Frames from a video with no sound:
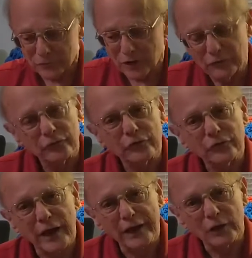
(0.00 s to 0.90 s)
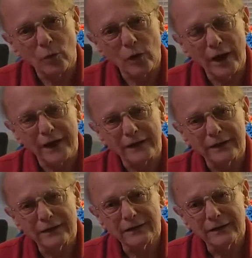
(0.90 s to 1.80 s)
Jesus is taken away.
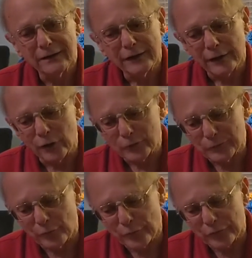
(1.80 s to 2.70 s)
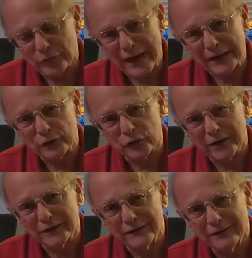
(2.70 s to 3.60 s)
He goes before the
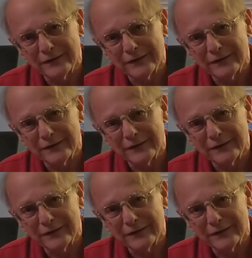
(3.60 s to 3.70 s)
Sanhedrin.